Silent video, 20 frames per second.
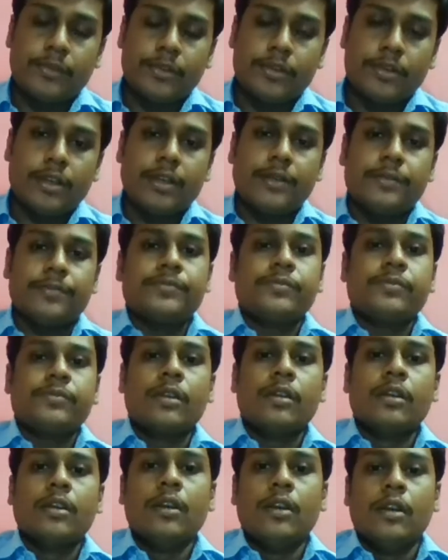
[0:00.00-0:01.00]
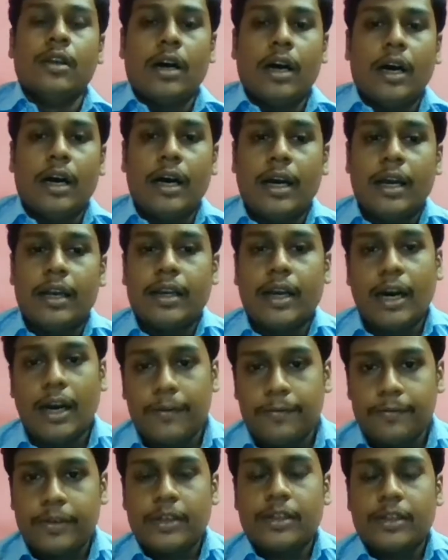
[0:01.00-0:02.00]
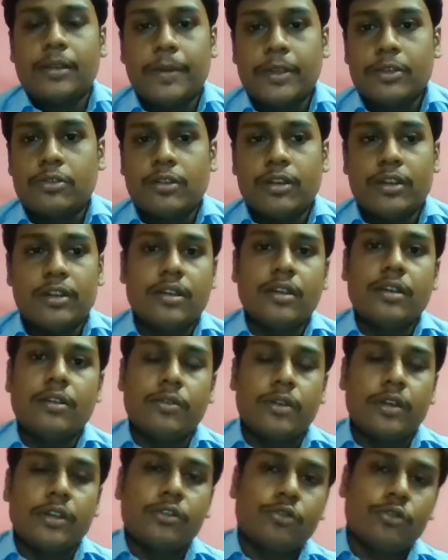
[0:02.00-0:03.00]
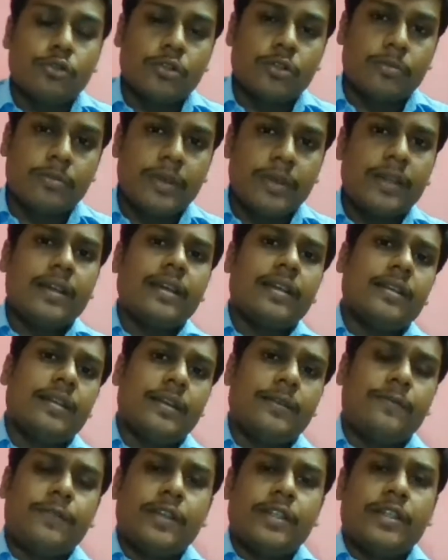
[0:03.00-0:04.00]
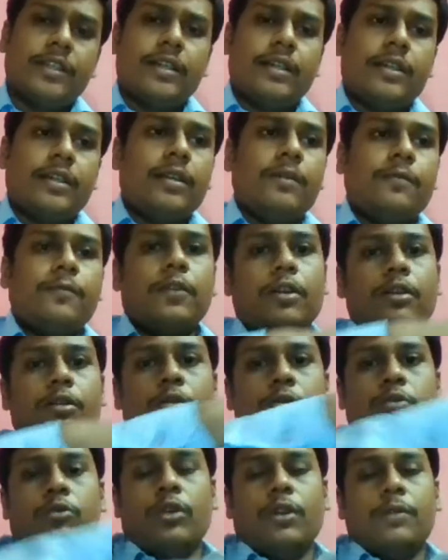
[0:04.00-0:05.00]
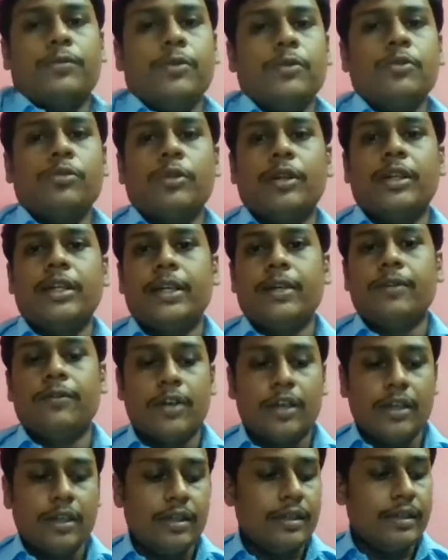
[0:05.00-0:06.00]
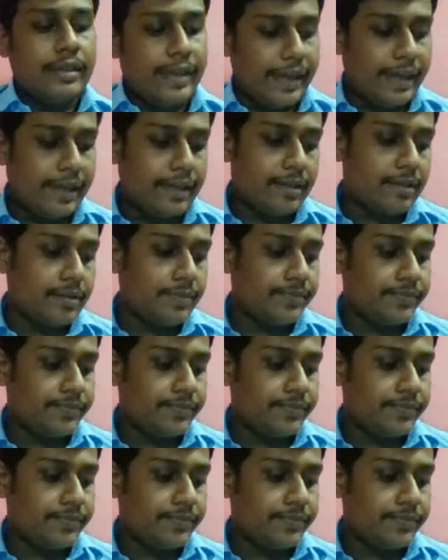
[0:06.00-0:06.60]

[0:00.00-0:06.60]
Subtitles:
Okay, and after the pasteurization, you can store milk in refrigerator for 12 to 21 days.